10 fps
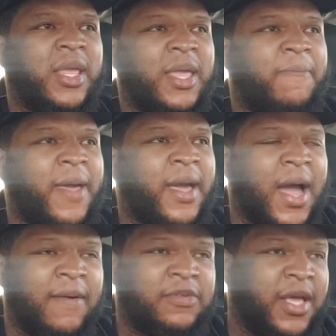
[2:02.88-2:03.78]
the impact
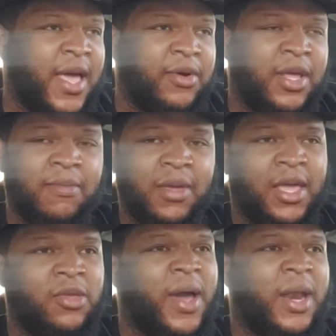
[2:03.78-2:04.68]
Iverson had on
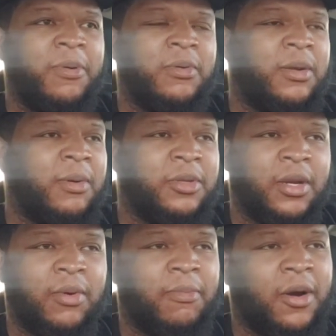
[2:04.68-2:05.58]
NBA, you got to put him up
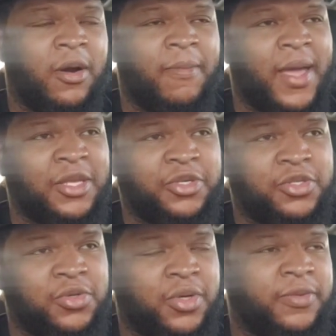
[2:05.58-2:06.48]
there with Bird,
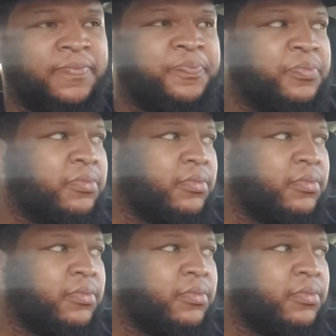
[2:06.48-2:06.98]
Magic, Jordan,